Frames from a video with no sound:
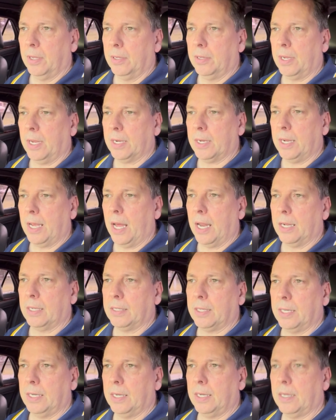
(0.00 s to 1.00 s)

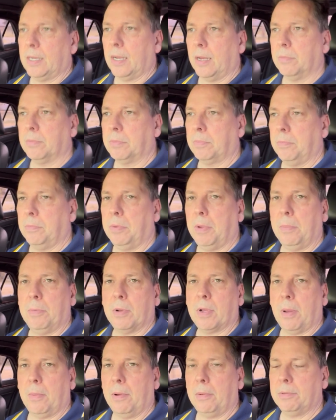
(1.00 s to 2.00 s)
people
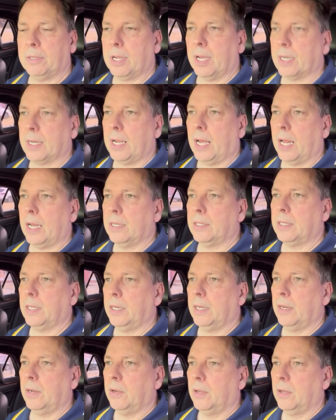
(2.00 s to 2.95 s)
come up with technology.